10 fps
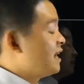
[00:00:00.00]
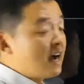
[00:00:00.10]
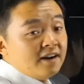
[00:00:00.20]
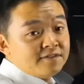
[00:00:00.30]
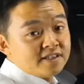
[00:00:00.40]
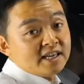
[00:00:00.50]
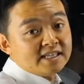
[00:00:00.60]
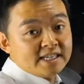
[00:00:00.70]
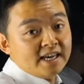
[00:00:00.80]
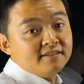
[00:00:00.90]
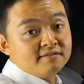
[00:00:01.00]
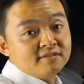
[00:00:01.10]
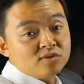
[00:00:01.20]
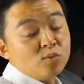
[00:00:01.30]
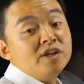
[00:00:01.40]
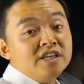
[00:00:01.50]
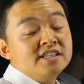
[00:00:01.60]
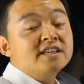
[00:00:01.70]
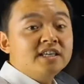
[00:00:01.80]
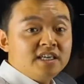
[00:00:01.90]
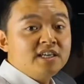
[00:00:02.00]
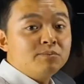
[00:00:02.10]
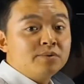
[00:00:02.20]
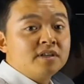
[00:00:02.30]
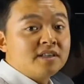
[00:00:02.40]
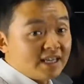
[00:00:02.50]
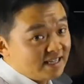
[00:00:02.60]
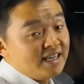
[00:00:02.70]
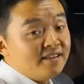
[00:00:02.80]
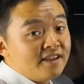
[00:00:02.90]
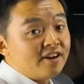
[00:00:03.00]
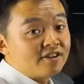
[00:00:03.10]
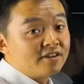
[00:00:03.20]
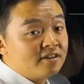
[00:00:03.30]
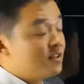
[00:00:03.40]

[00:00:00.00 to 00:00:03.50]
after that 10, we need to keep that 10 there.